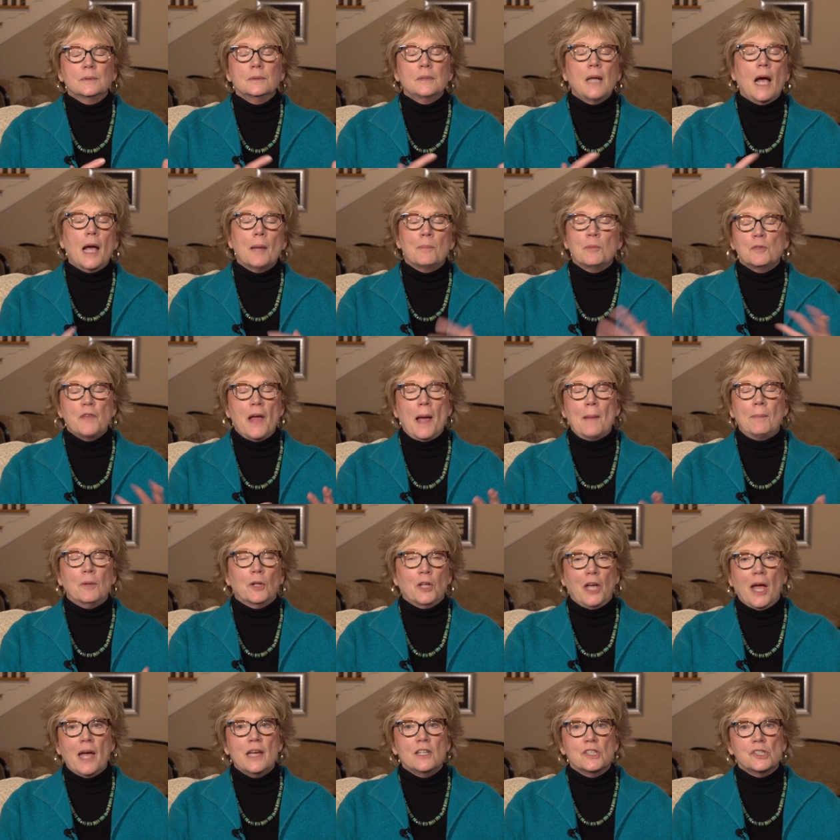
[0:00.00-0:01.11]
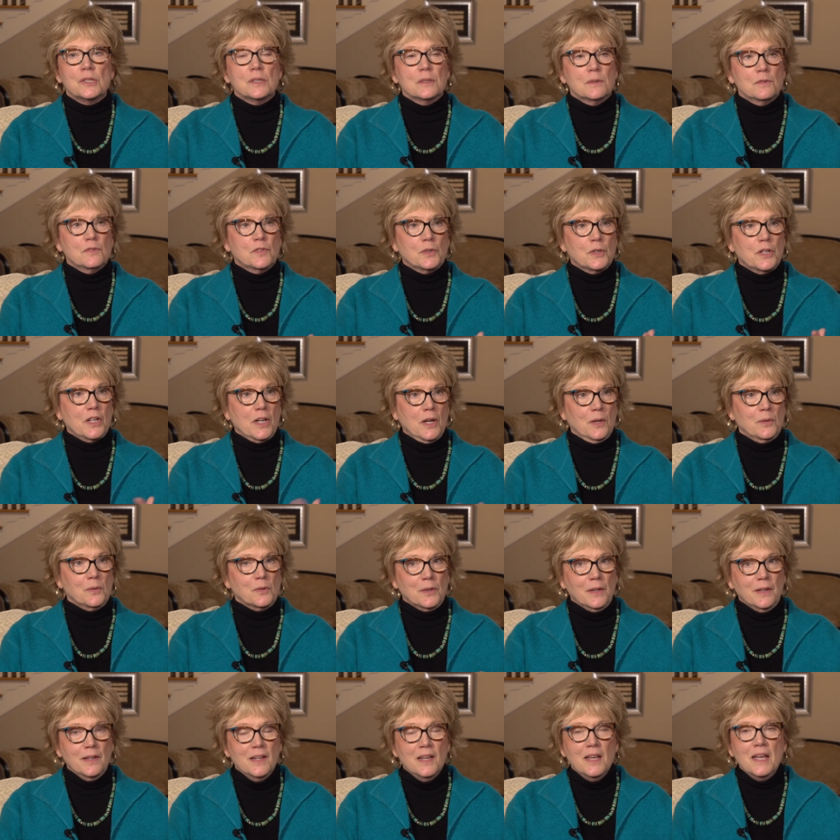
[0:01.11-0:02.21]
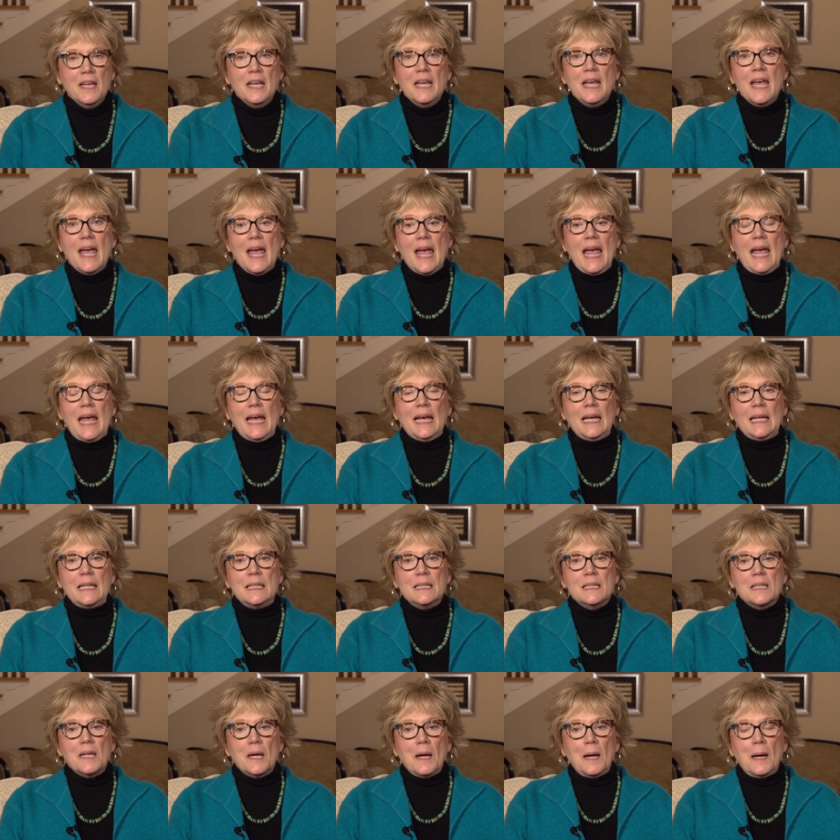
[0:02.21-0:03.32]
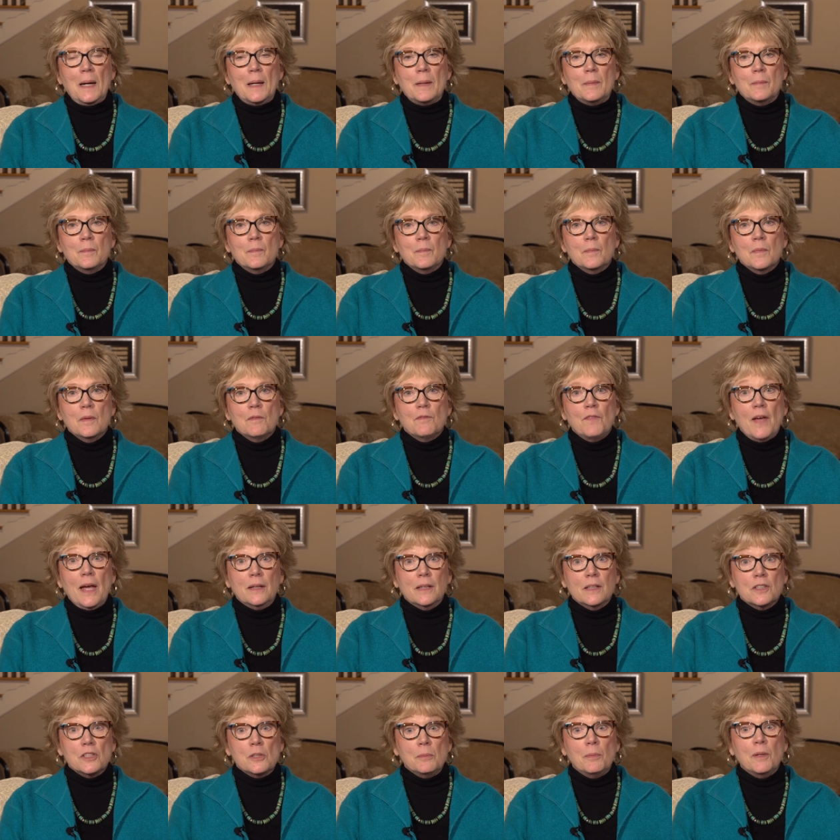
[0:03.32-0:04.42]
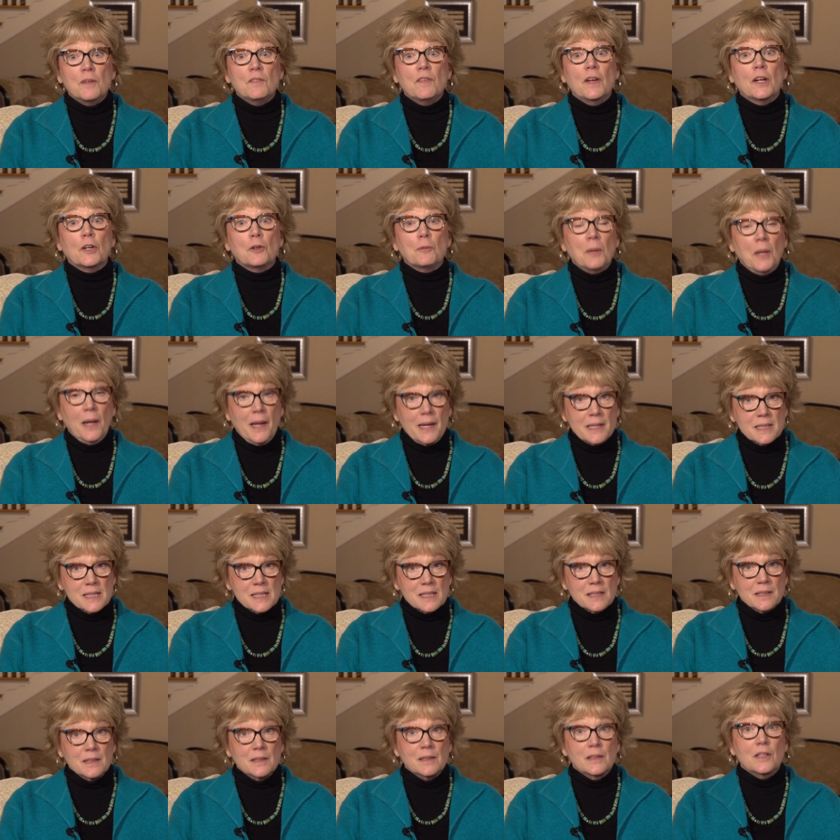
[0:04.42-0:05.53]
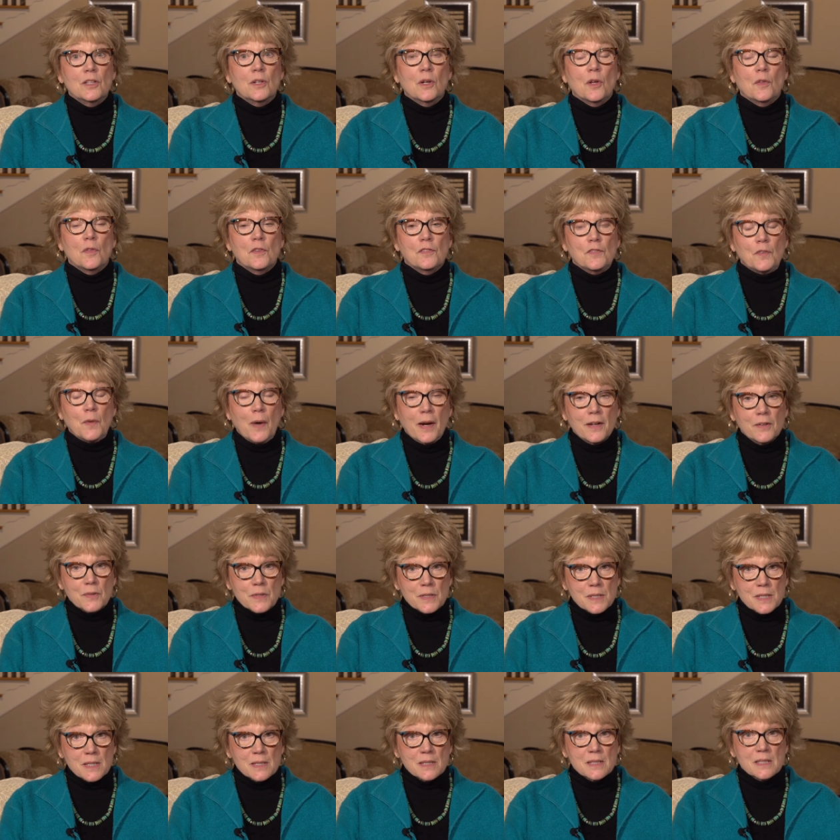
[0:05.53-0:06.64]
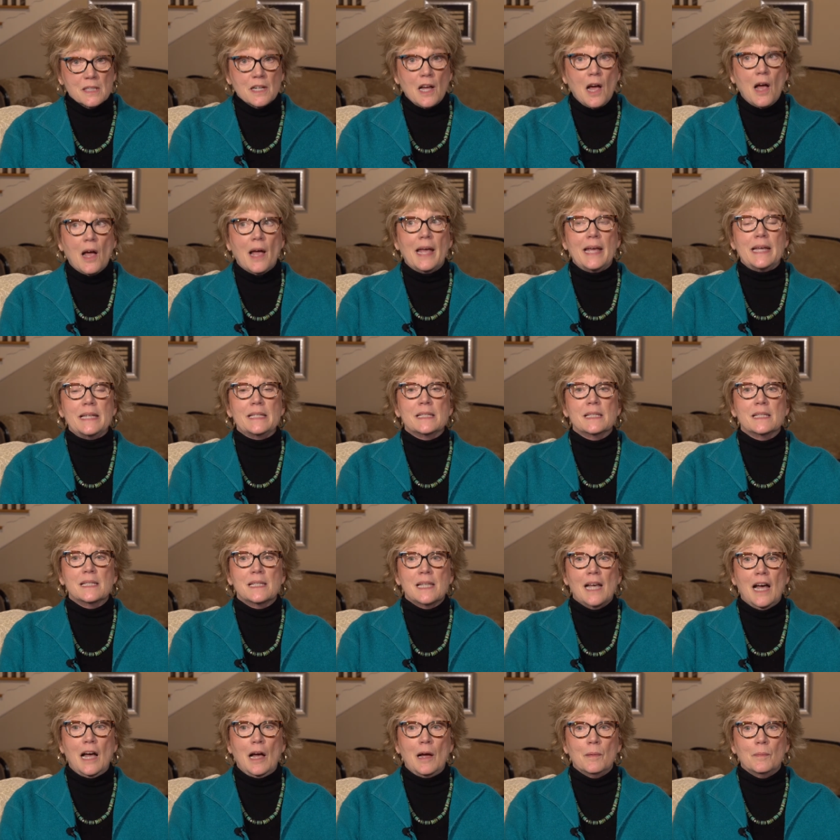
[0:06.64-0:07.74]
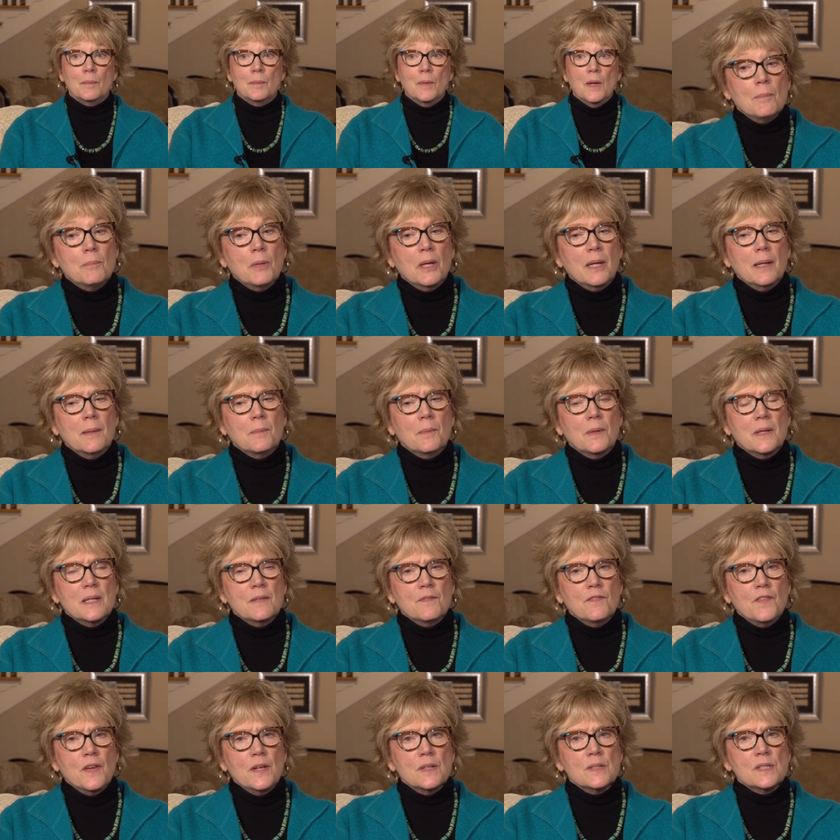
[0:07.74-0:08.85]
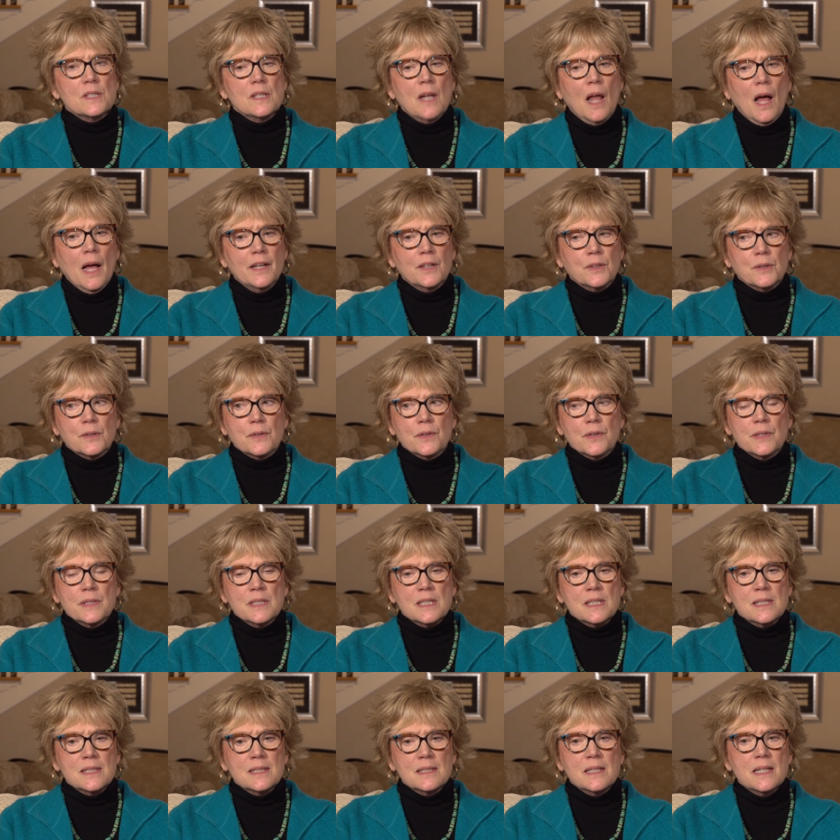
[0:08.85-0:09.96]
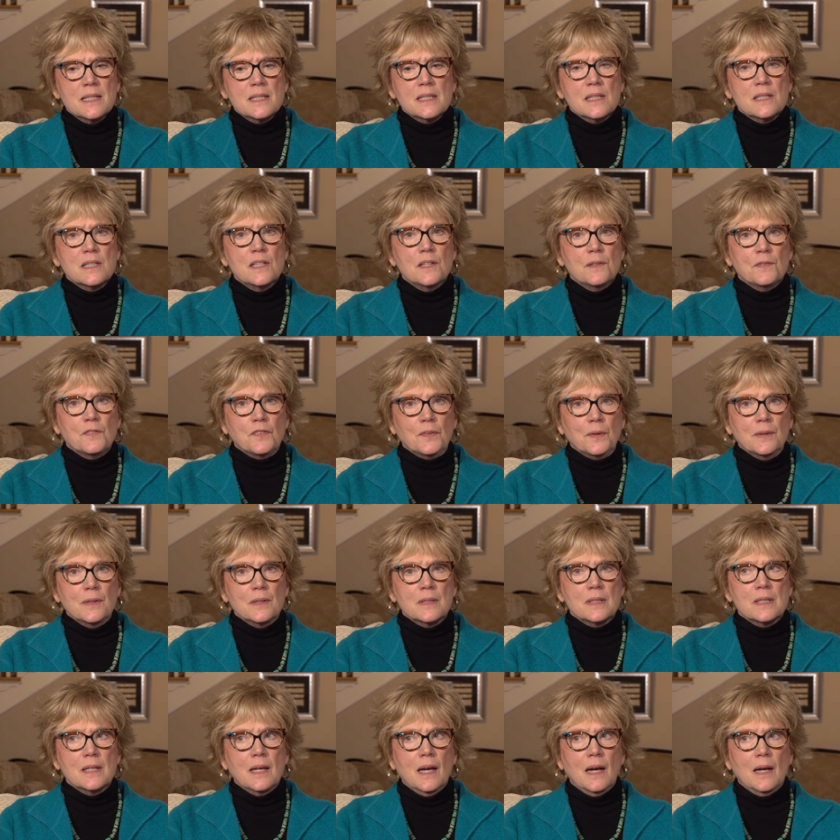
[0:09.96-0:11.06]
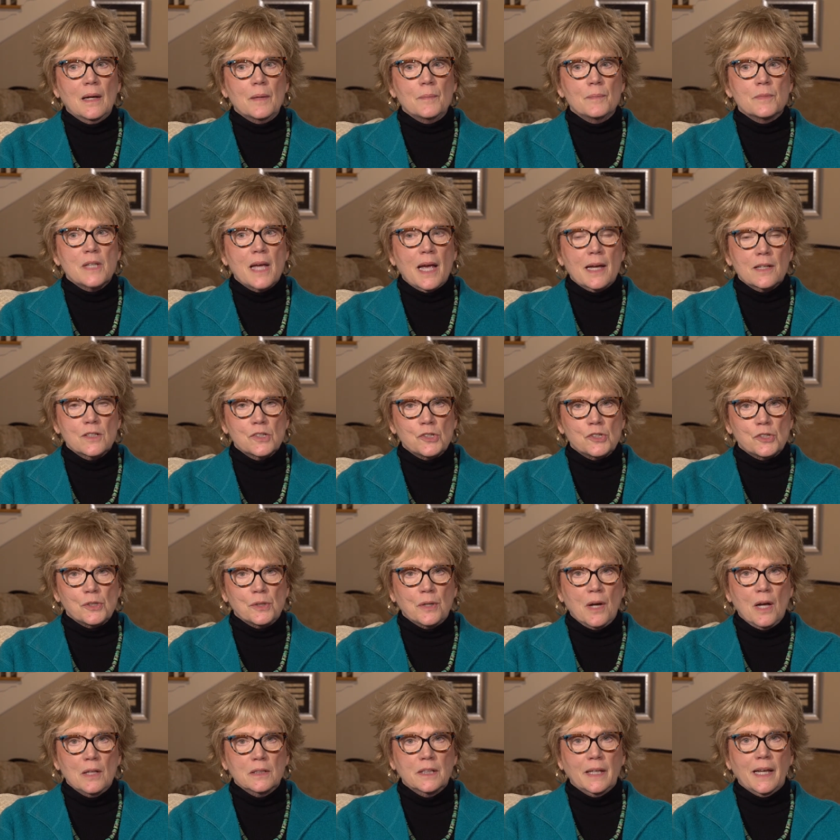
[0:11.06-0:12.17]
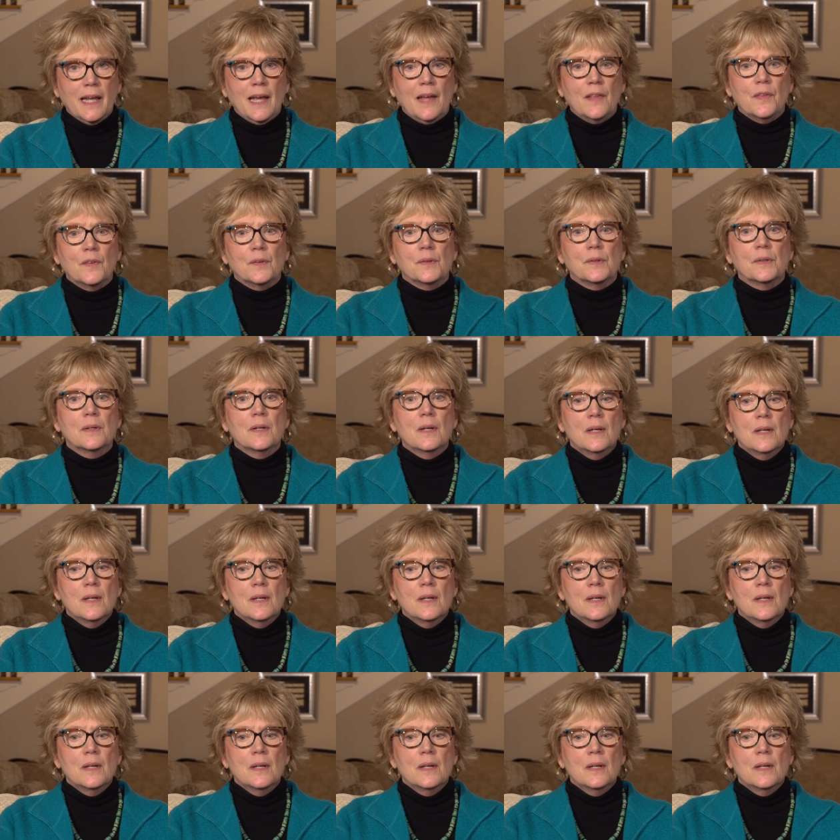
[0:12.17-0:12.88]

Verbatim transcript: type of application for deodorant and um, found it to be very pleasant. You know, the fragrance is nice, um, but, but it feels lighter. It's, it's a different um, texture altogether